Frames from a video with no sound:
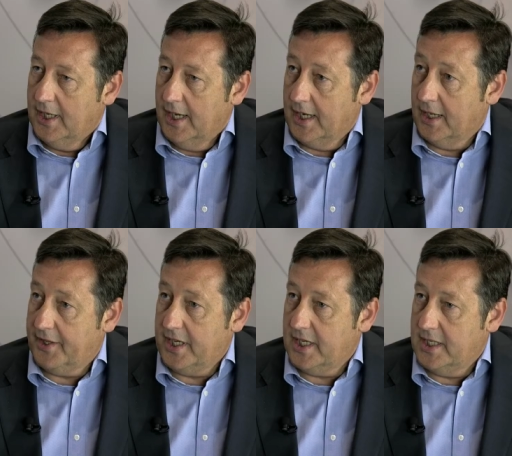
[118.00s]
And I
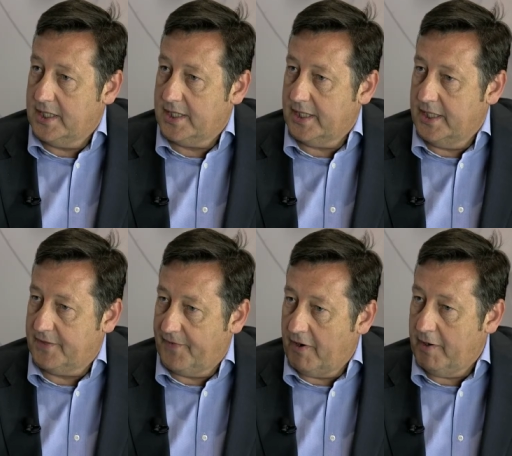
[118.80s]
think it's
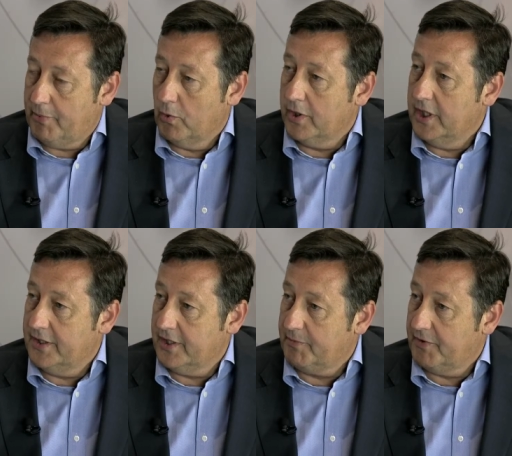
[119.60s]
it's very important
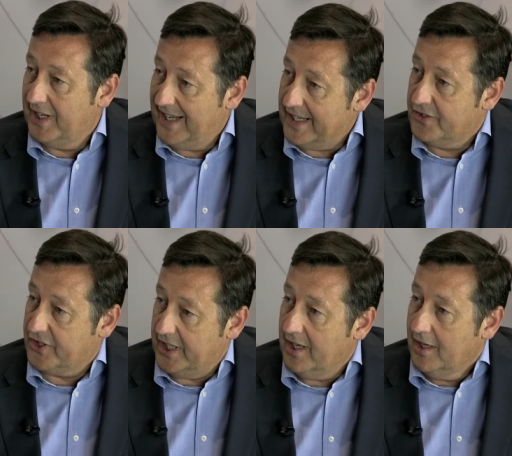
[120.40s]
in terms of the
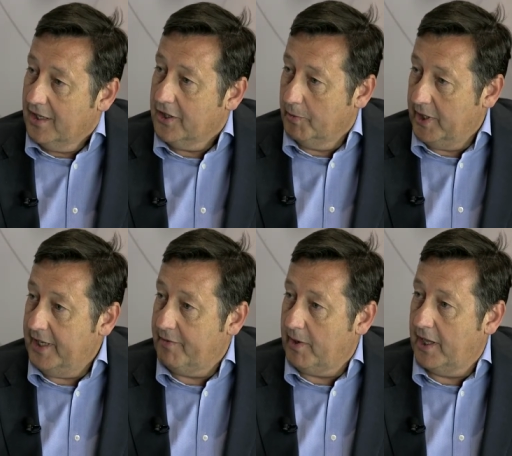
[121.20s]
legacy that we
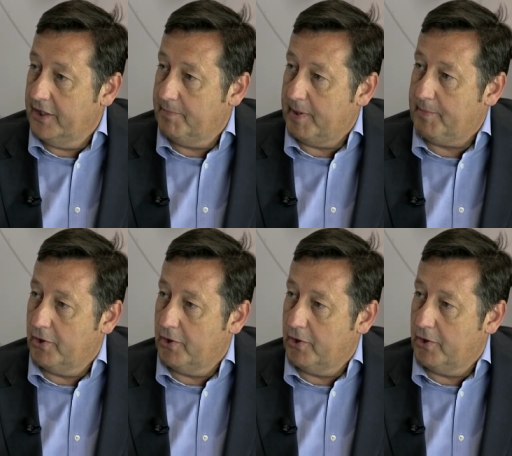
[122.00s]
leave around these big